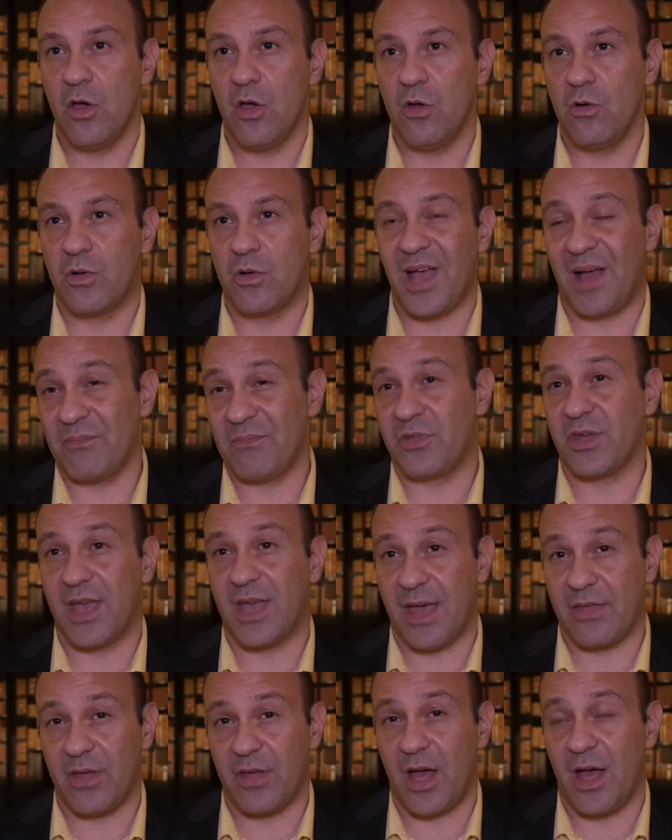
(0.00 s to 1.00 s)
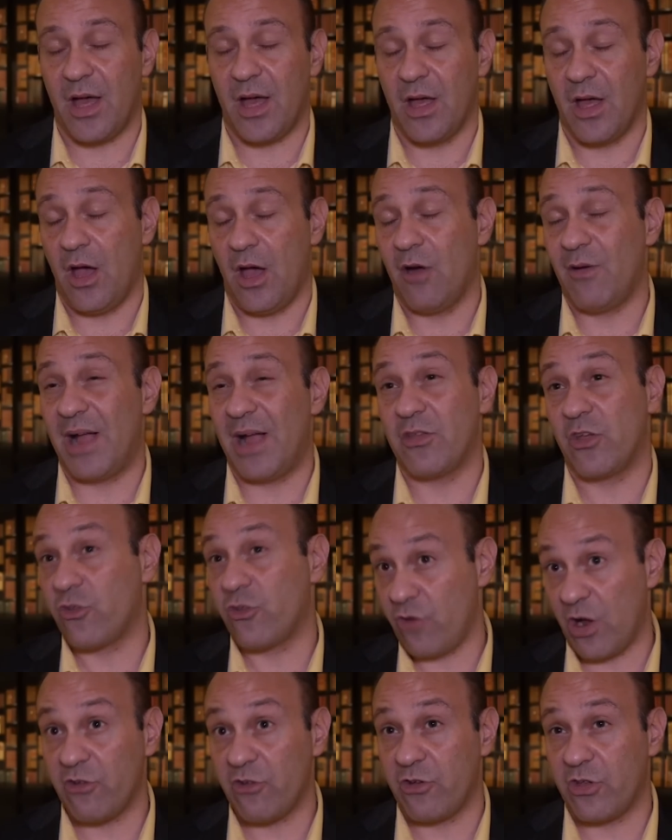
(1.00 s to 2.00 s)
who come together around a
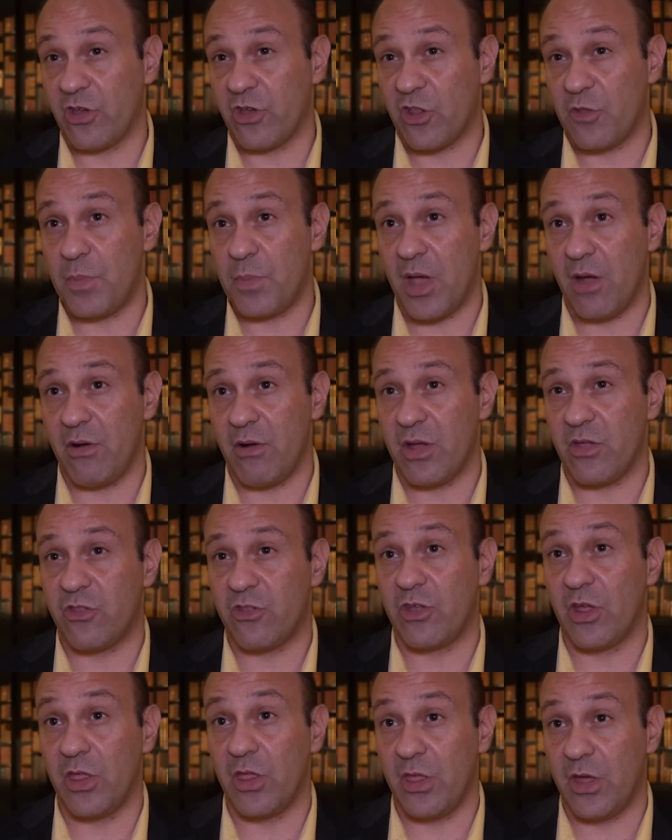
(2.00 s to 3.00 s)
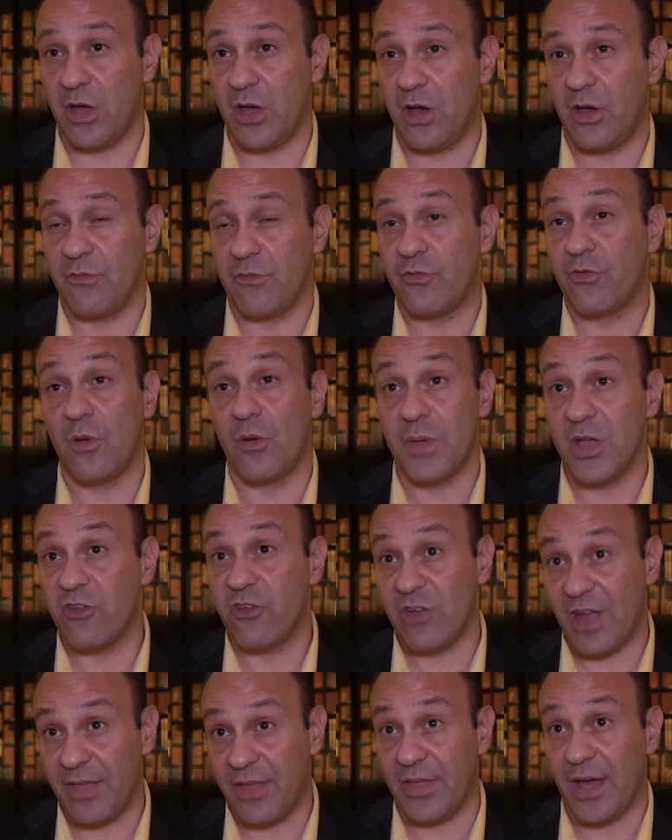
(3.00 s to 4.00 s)
structured experience to learn from
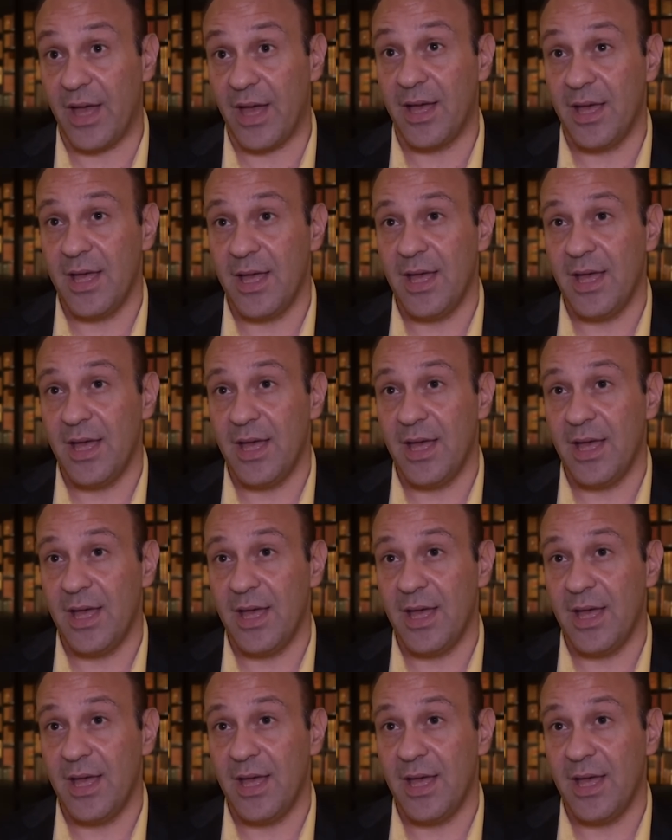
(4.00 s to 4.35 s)
each other.